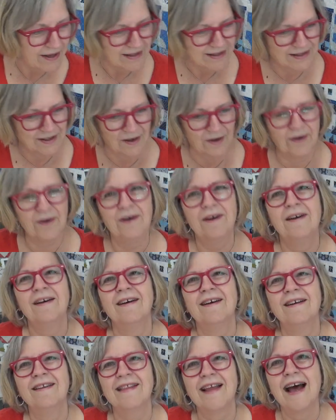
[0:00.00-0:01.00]
So
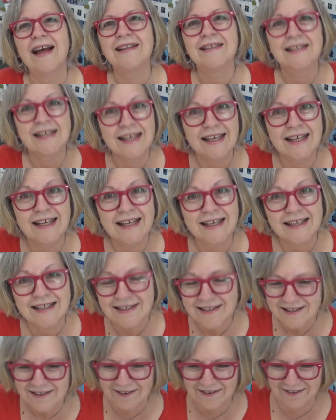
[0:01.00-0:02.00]
that's
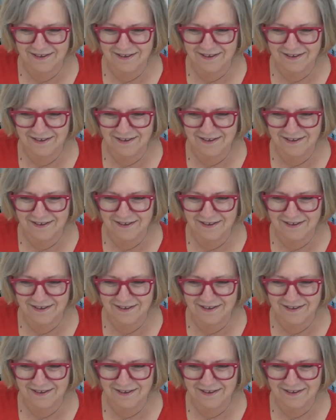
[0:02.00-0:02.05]
his.